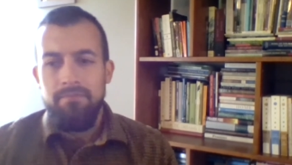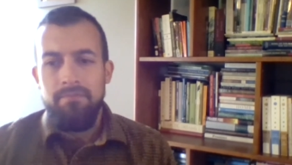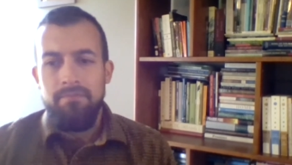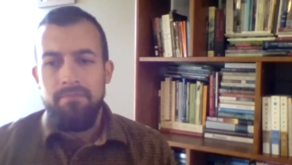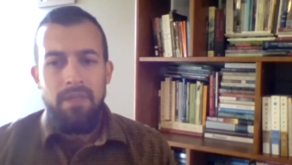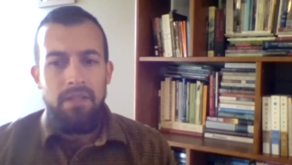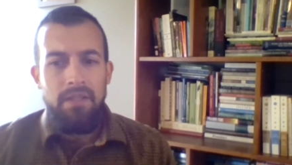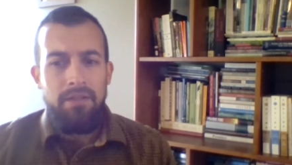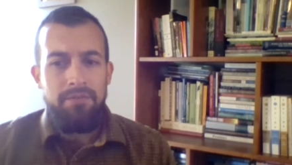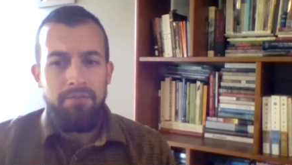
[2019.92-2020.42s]

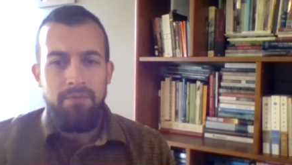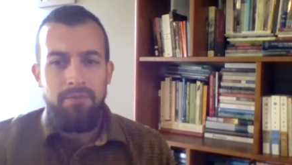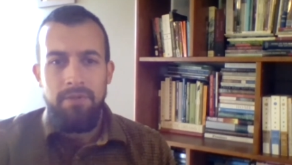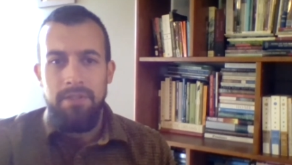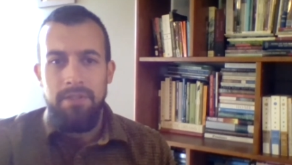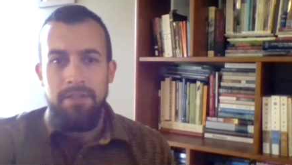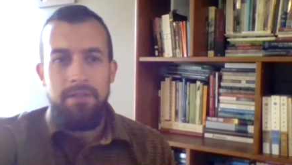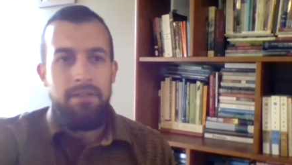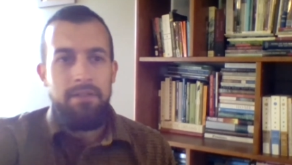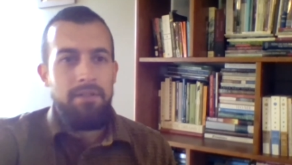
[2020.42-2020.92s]
That's
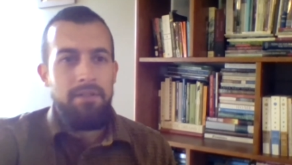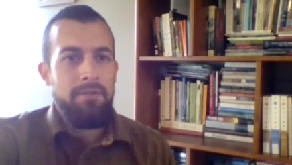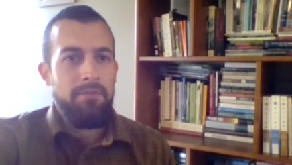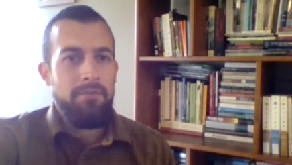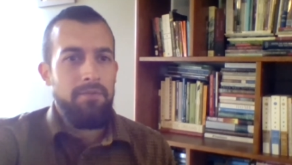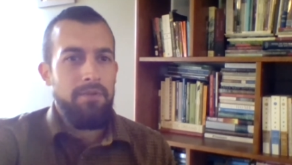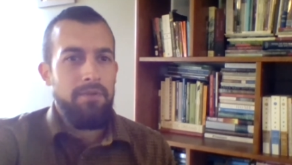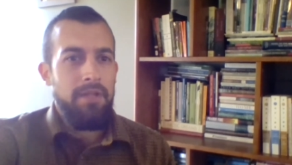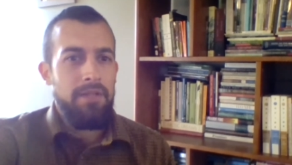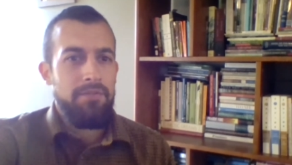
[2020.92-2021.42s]

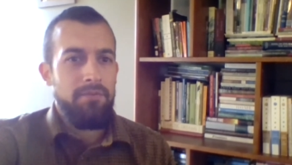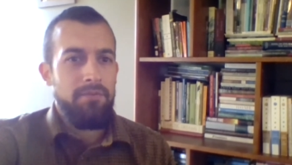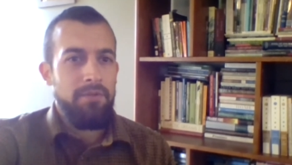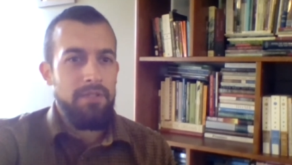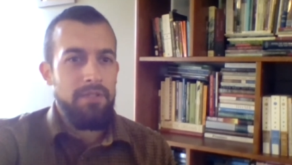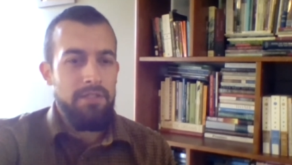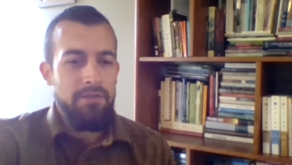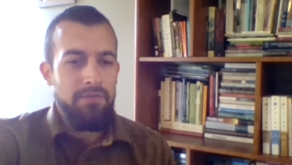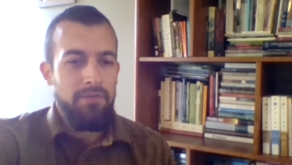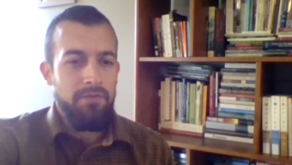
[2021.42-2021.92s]

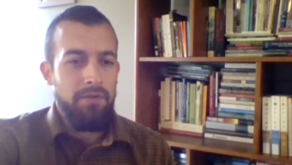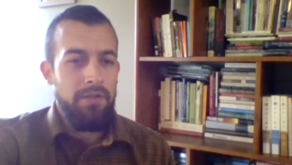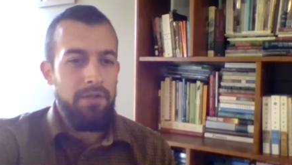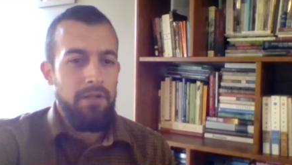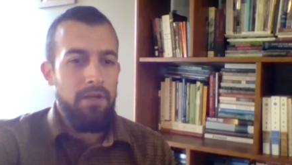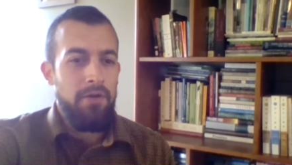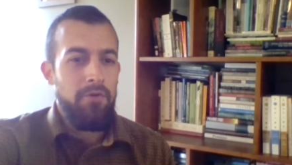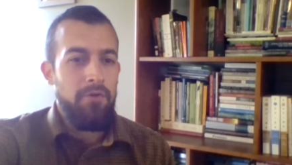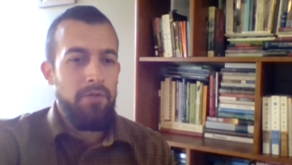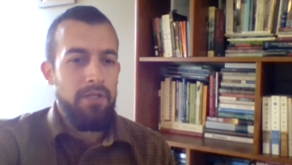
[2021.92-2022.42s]
really useful to
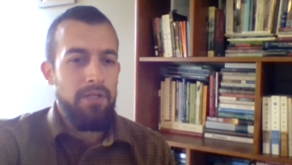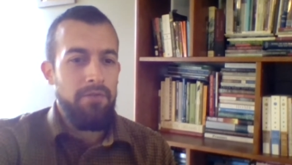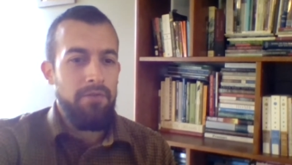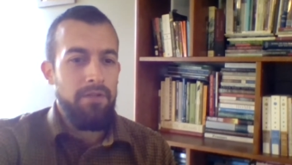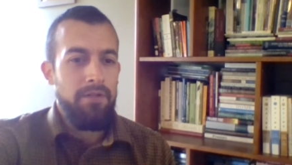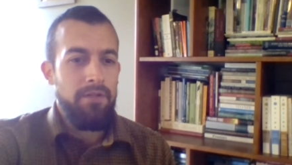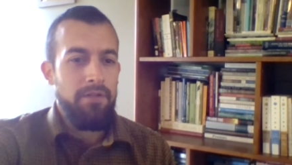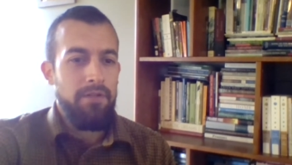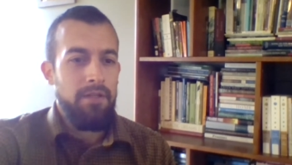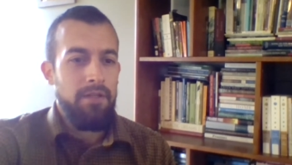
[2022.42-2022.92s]
know,
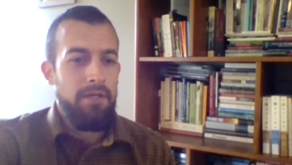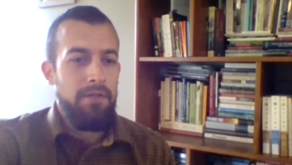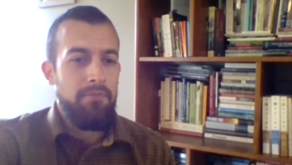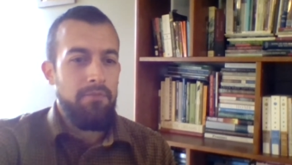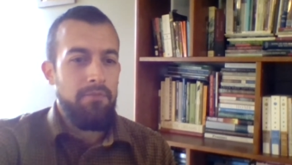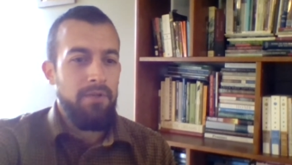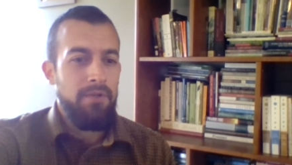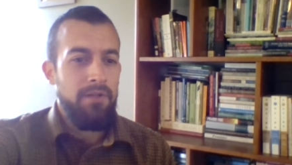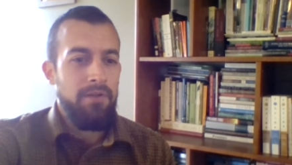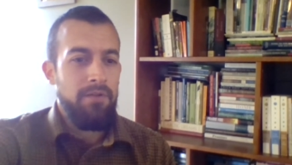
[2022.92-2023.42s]
given
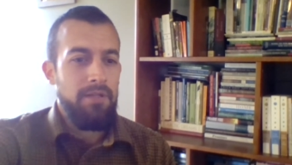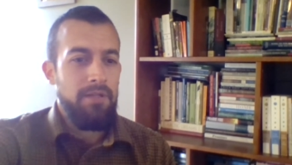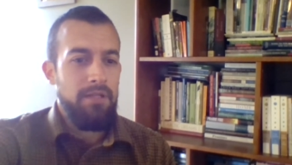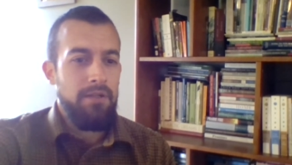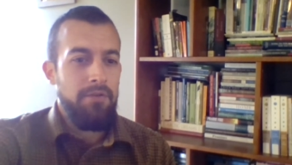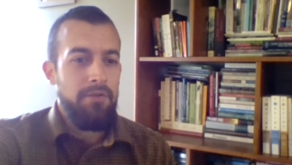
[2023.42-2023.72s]
when